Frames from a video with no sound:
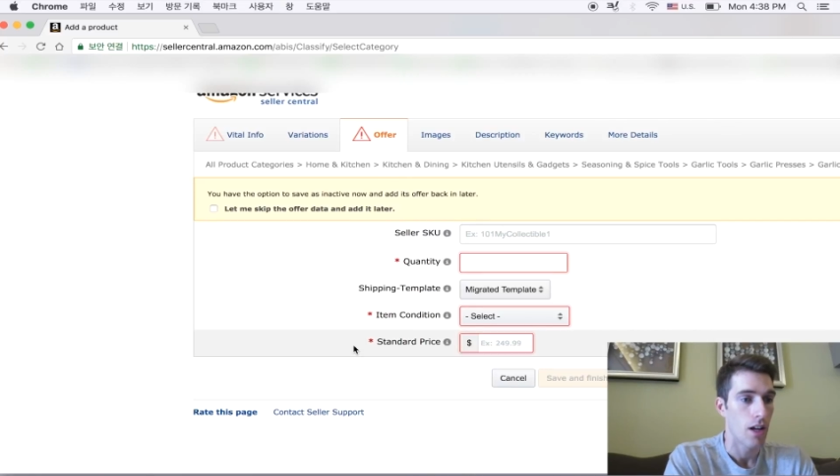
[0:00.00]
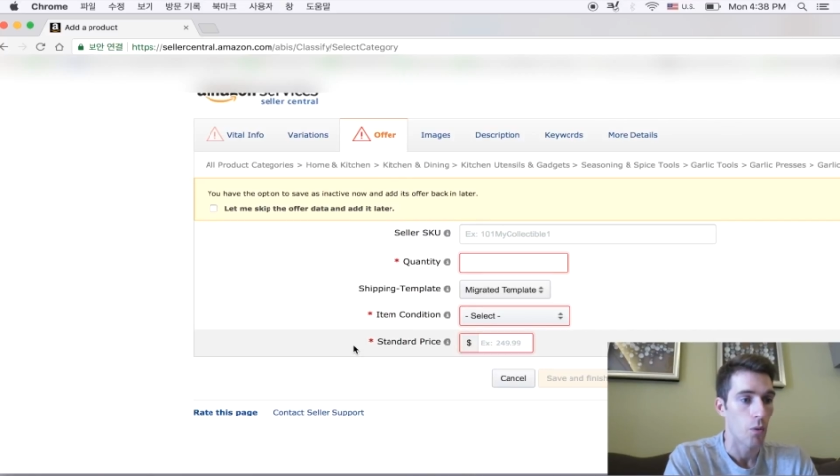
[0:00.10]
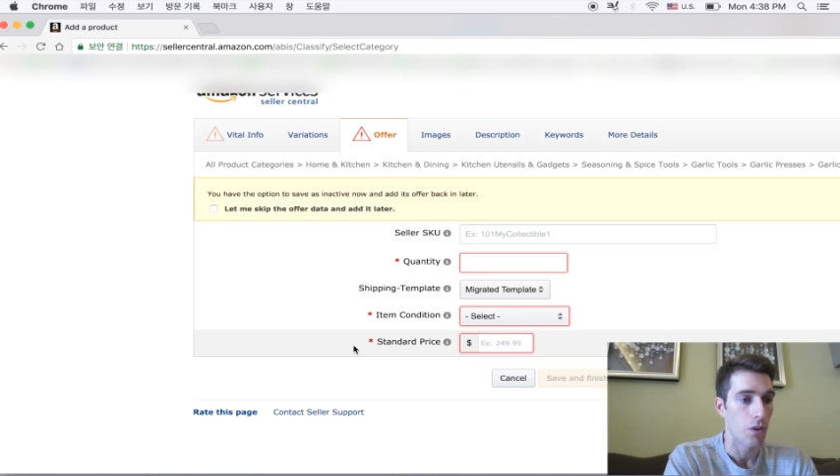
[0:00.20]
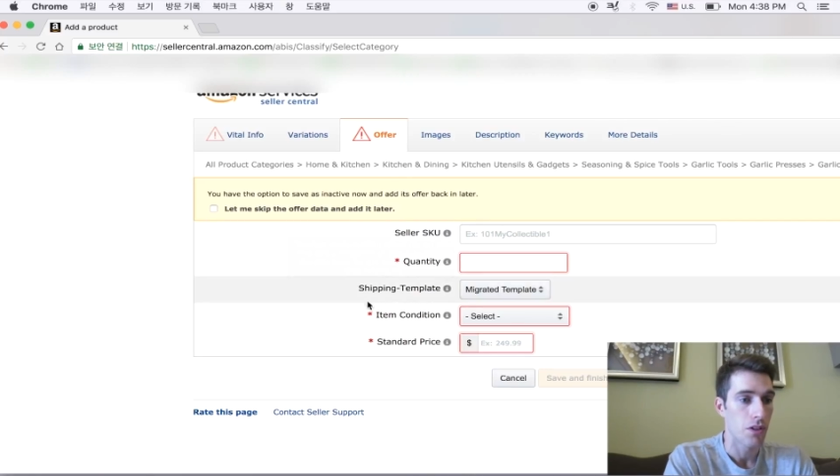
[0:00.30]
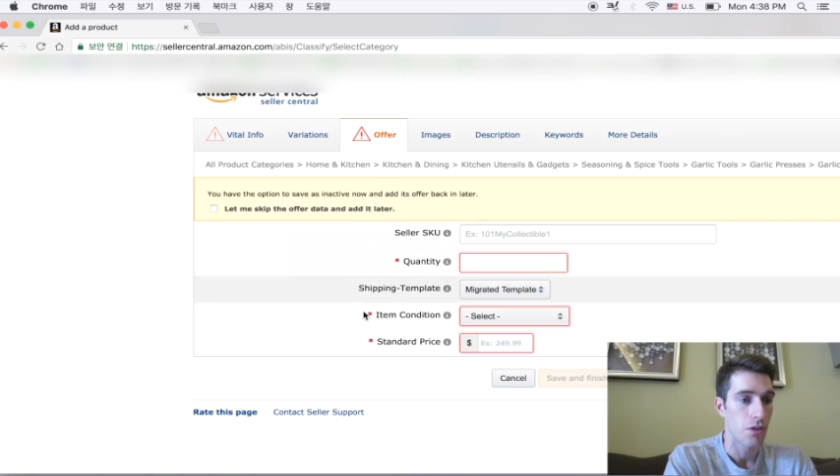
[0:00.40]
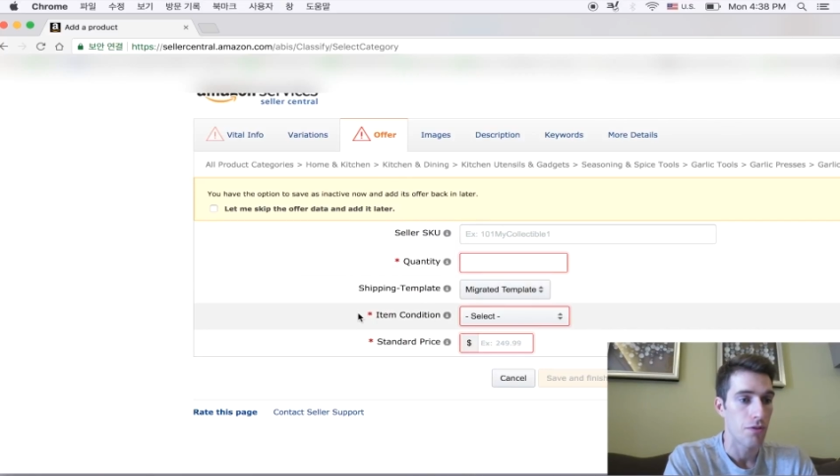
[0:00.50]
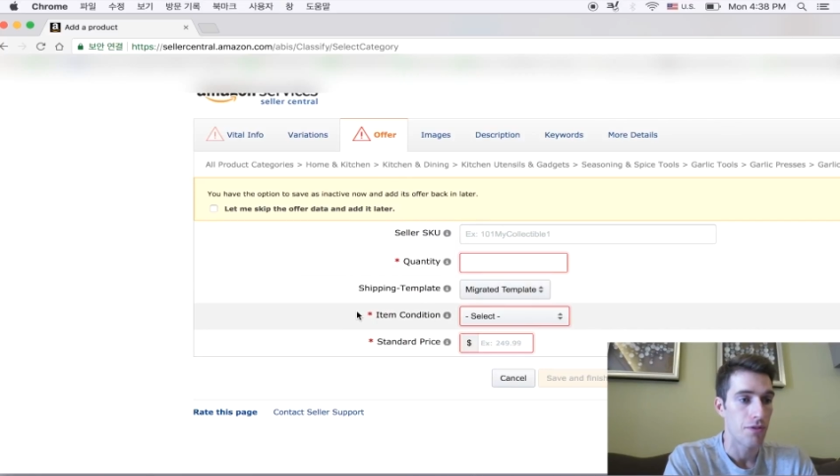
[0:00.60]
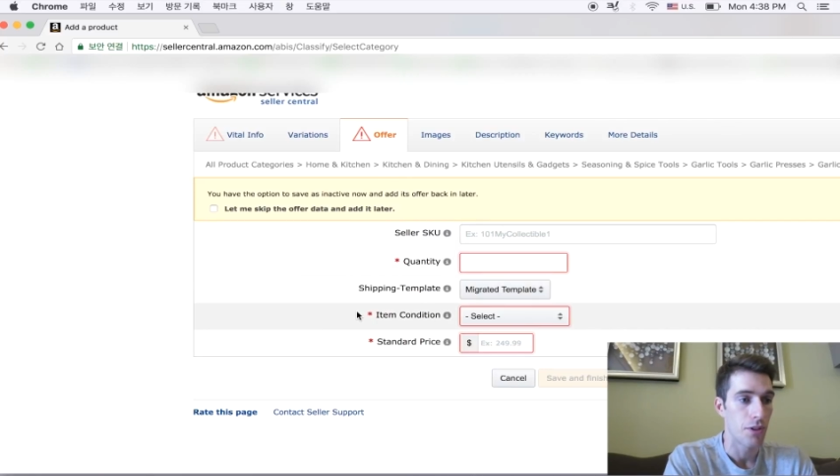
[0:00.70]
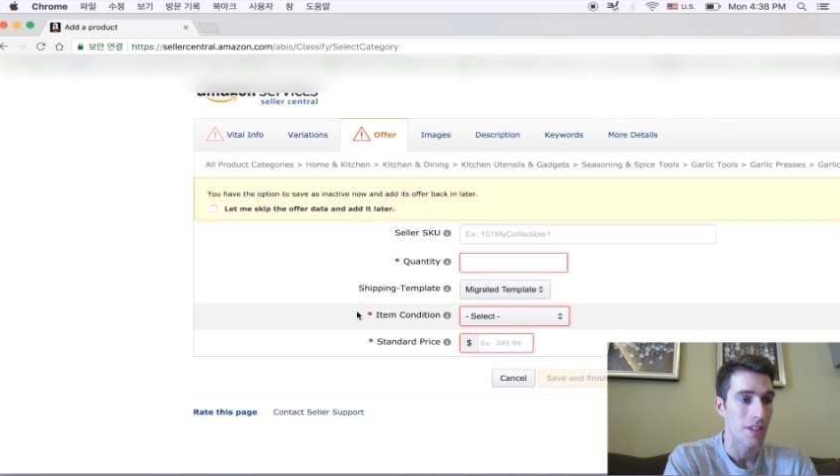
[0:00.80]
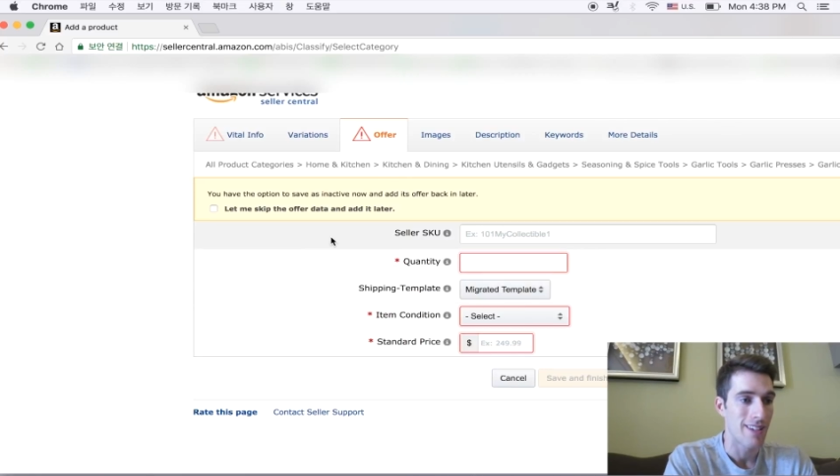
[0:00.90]
Once you
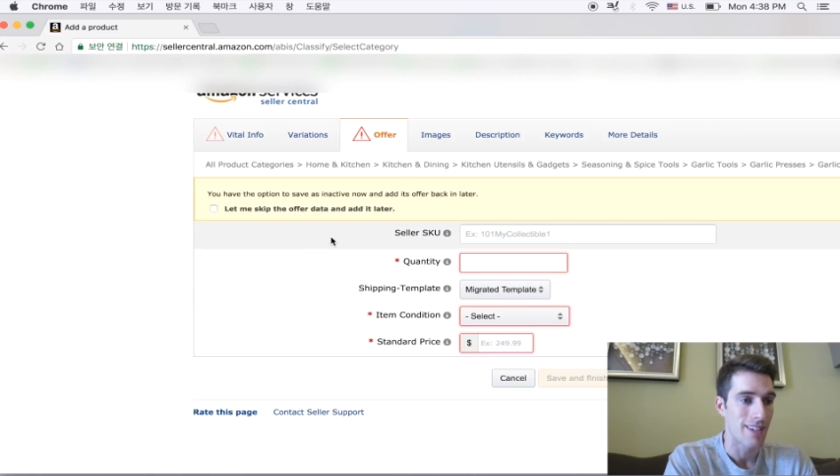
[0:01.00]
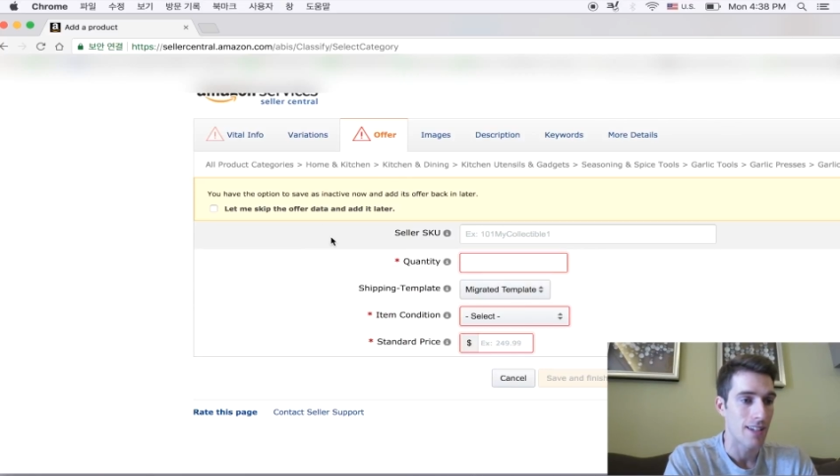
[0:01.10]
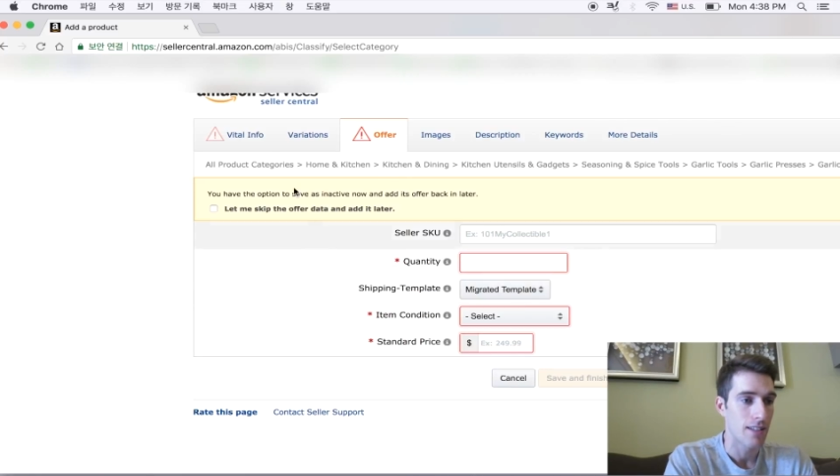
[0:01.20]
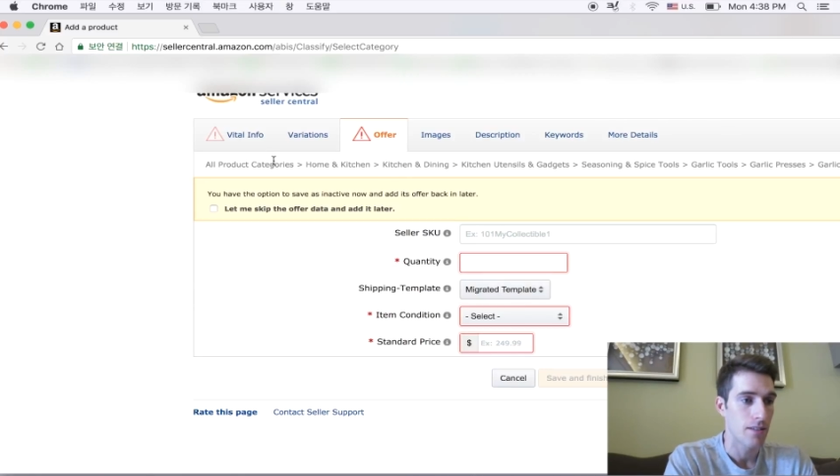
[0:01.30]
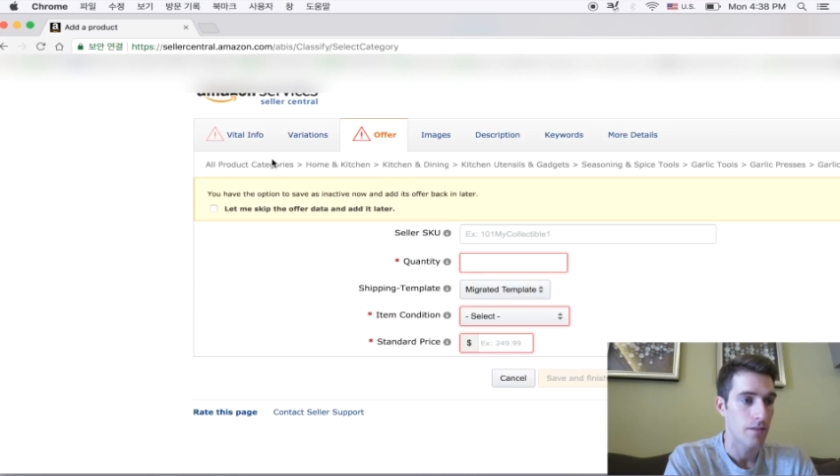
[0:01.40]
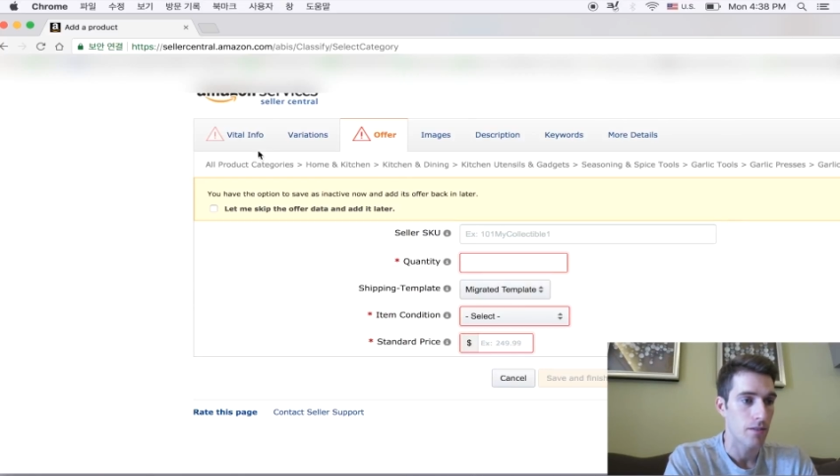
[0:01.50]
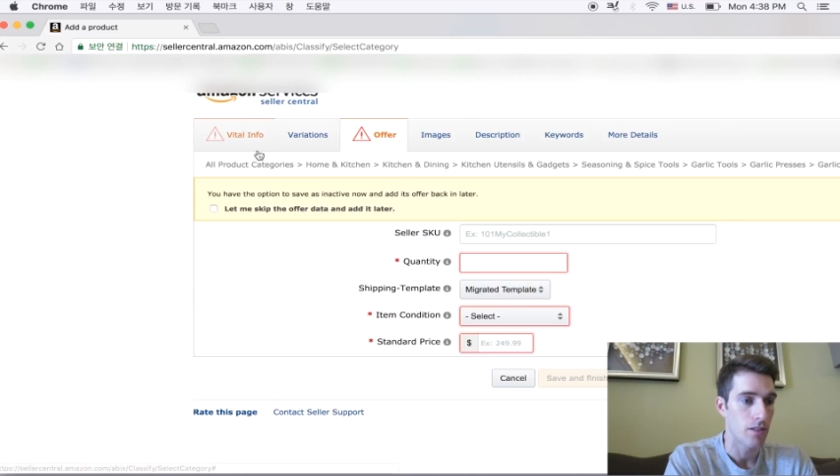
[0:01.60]
fill these in,